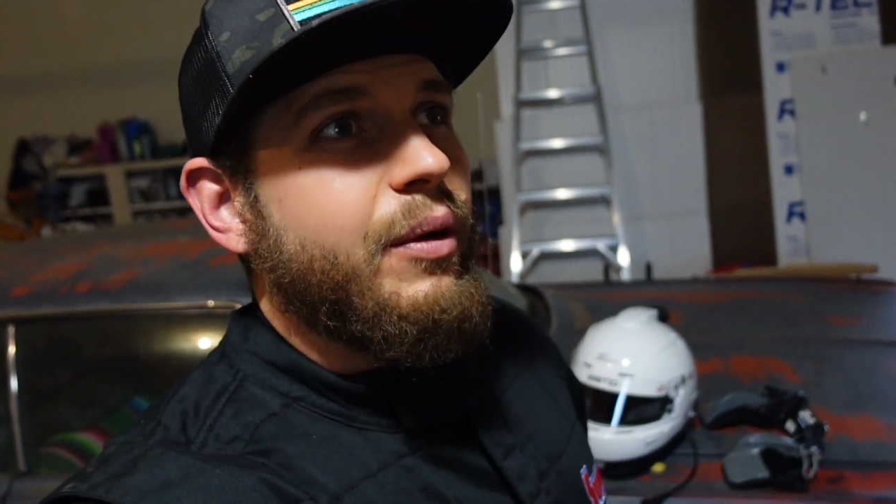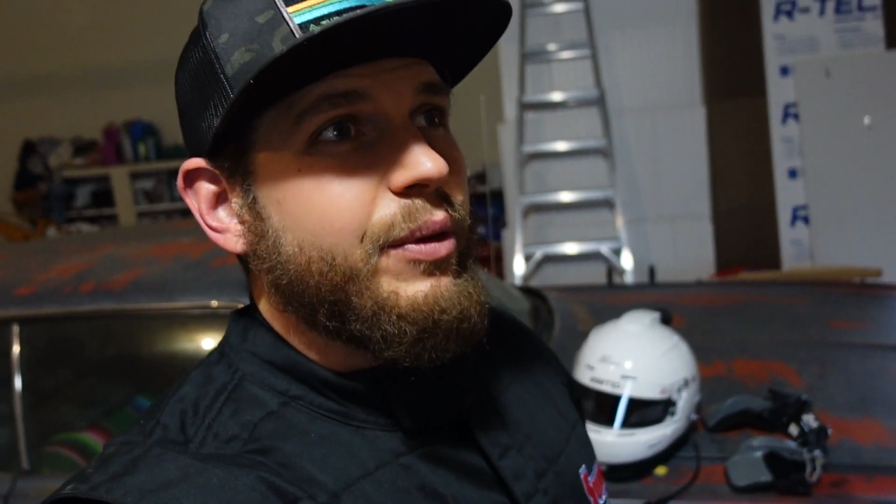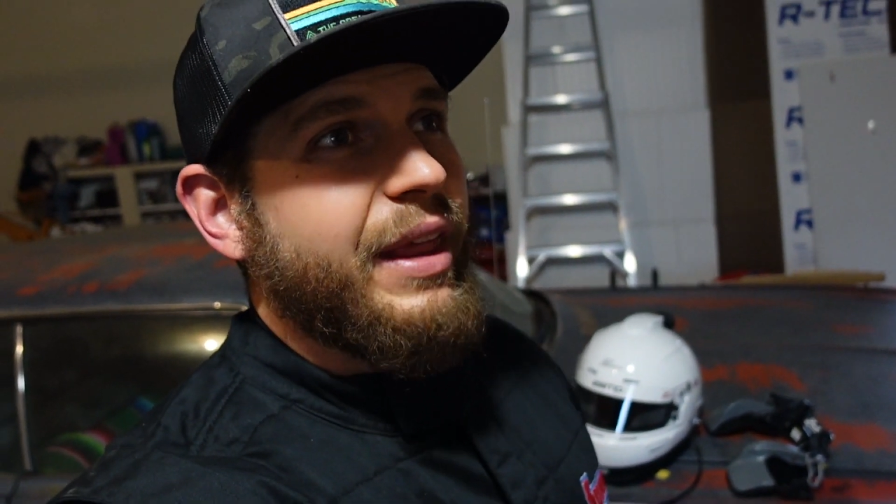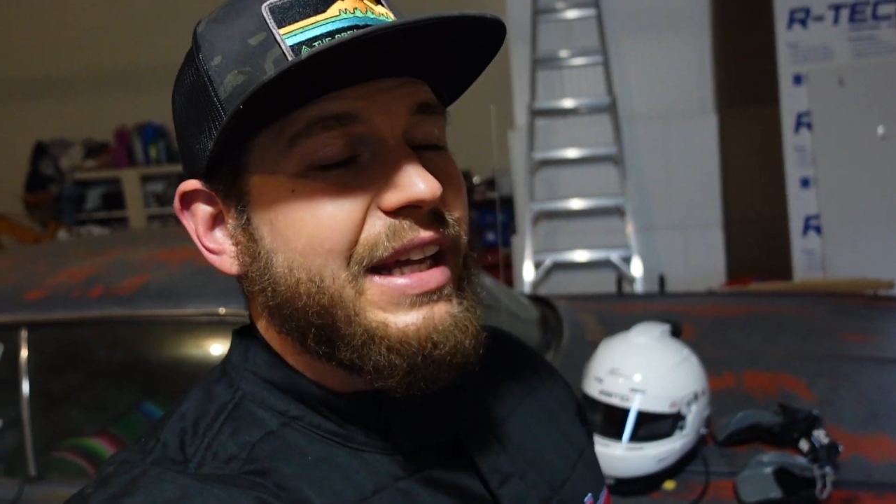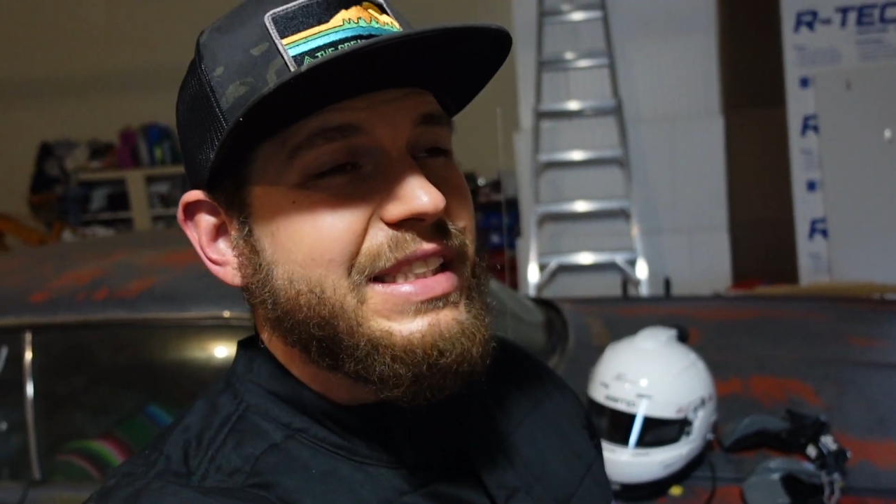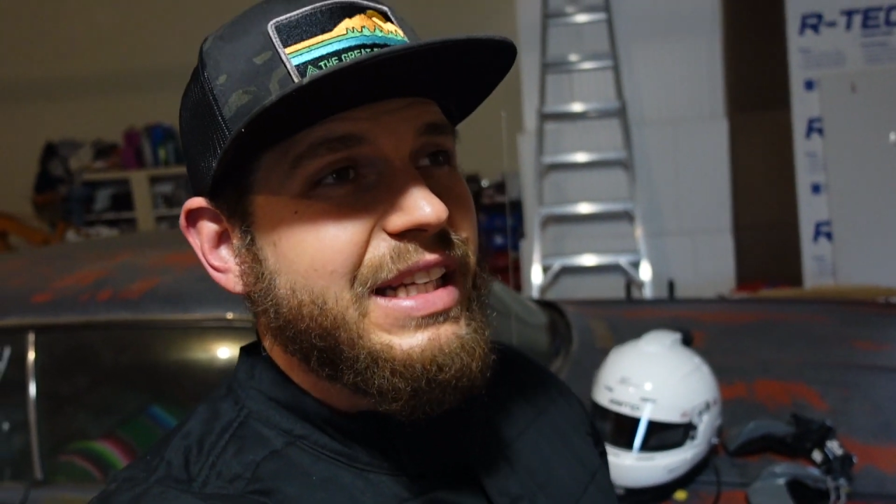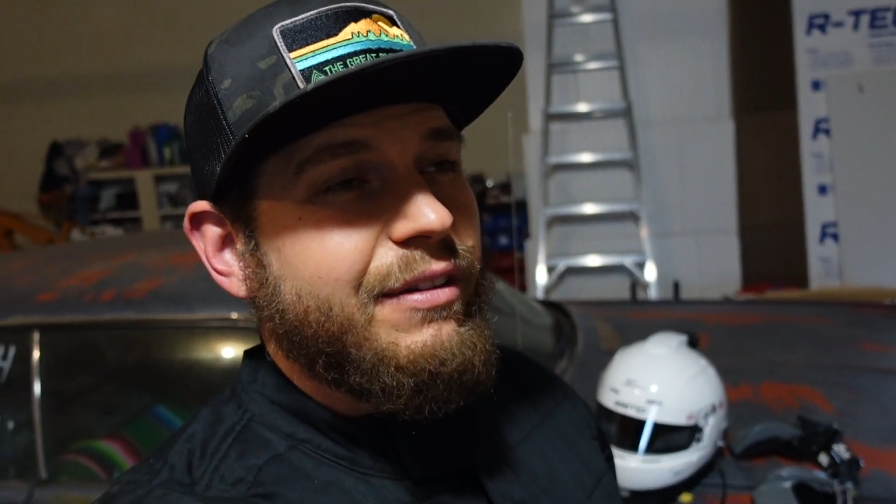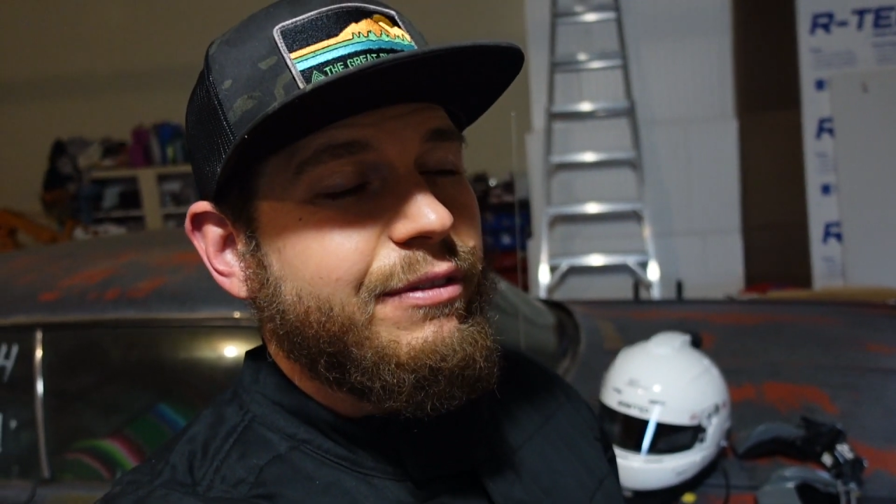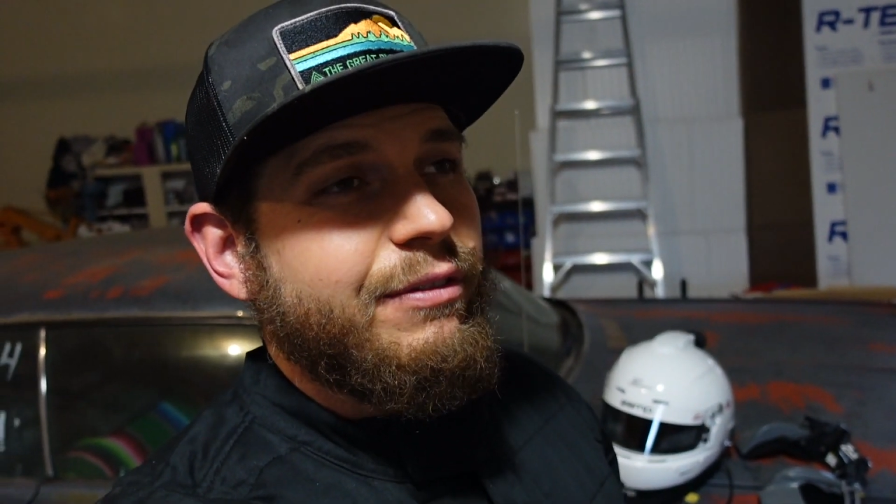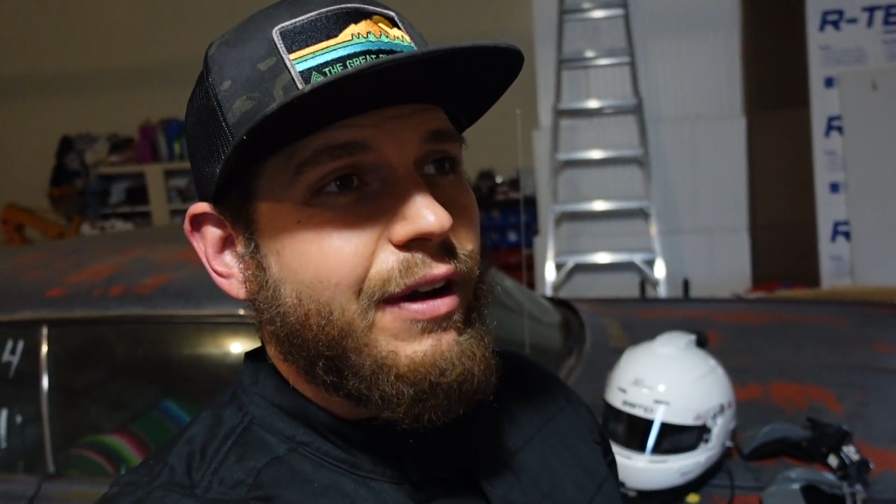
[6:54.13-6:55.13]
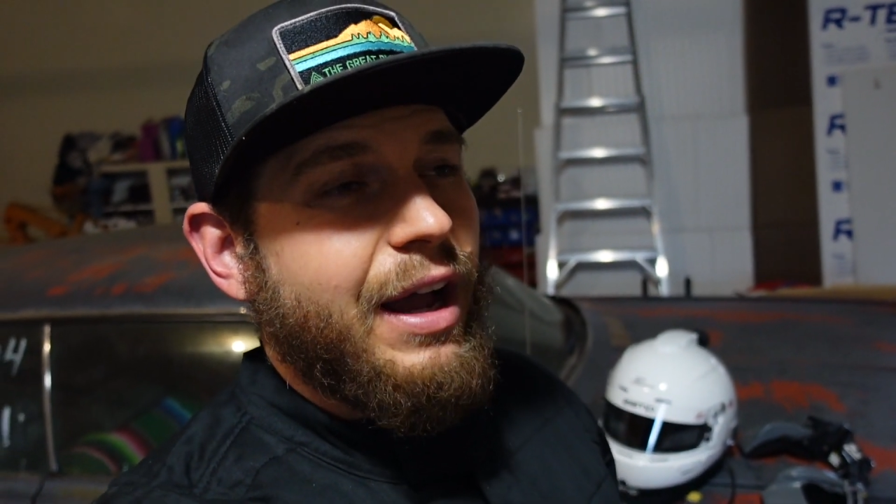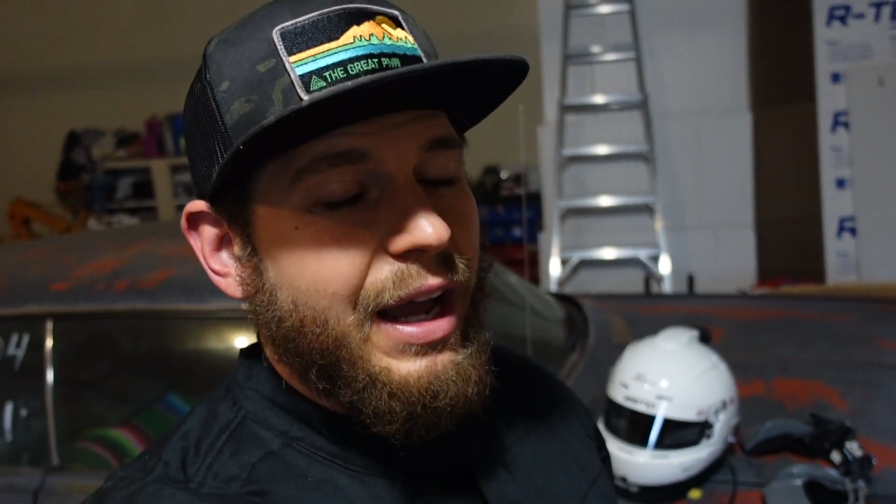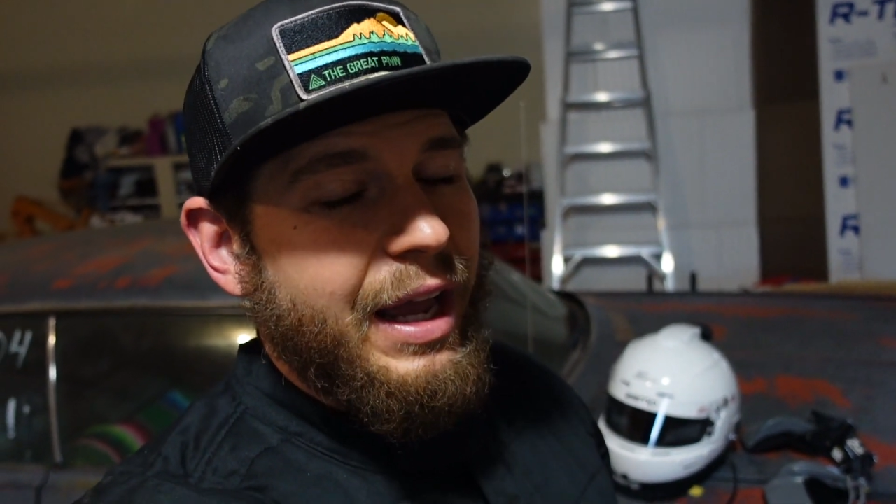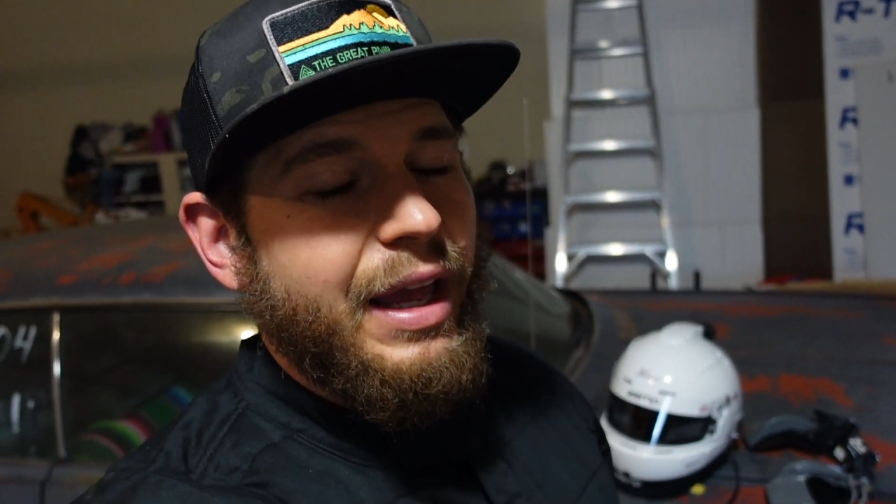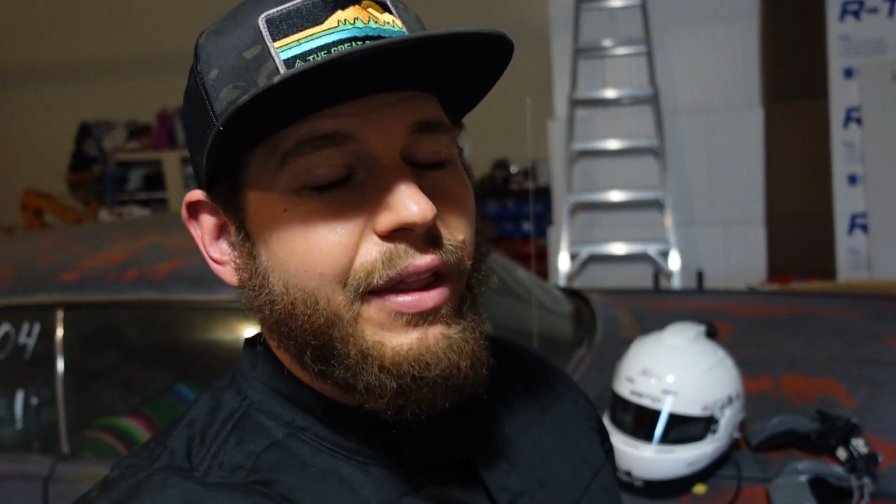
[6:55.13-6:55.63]
with
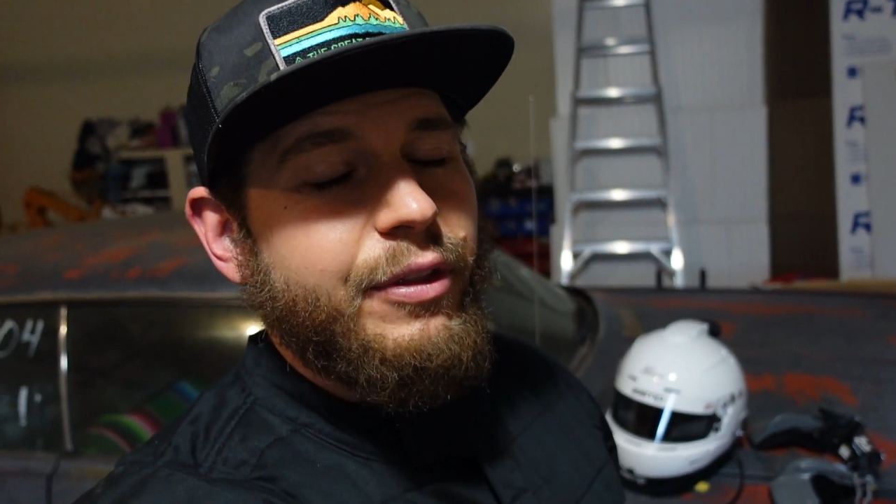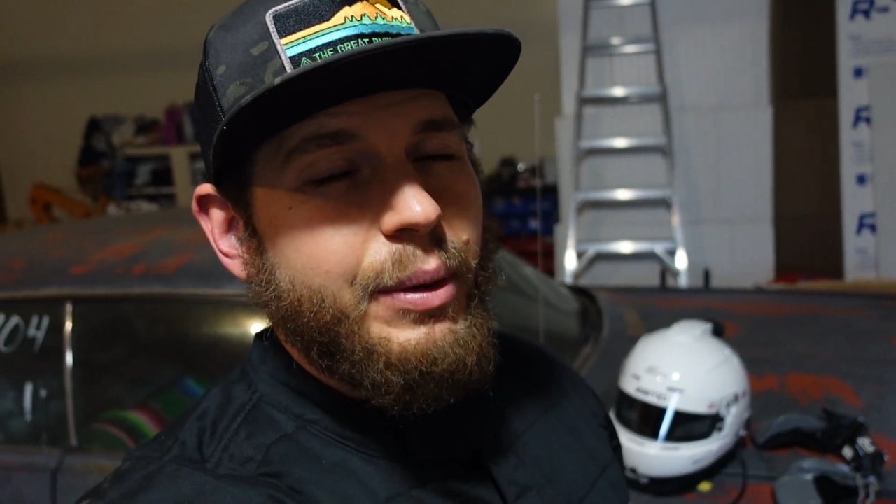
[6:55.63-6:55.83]
SFI